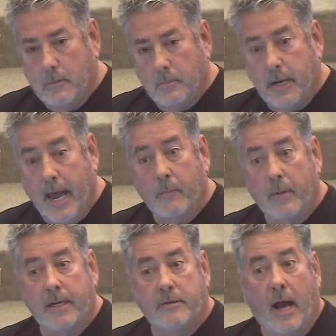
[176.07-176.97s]
But how
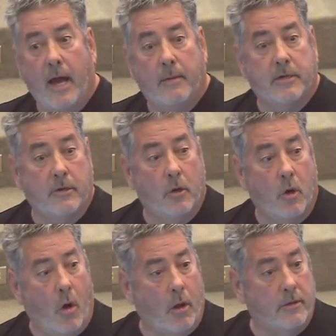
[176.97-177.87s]
many times can you
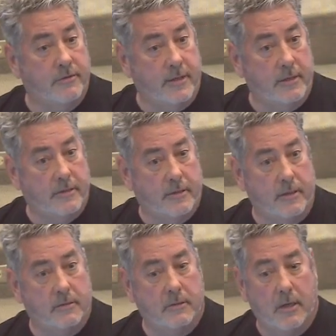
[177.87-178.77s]
call on
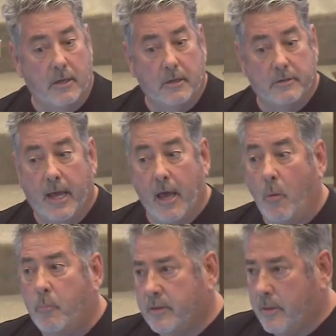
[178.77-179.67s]
citizens to
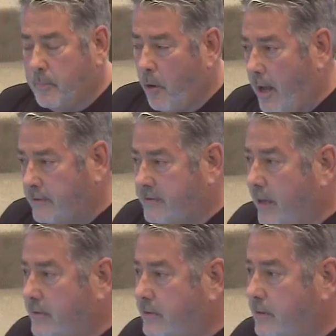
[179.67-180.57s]
help with the
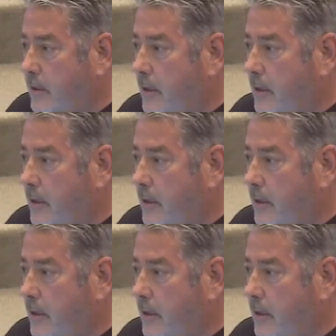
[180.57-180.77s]
process